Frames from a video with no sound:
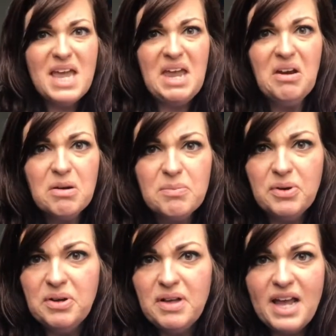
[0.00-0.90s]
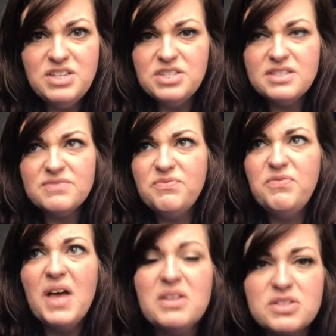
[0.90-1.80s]
terrible. I just
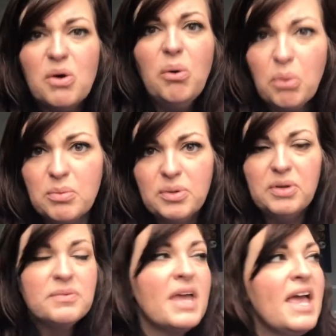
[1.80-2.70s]
felt horrible.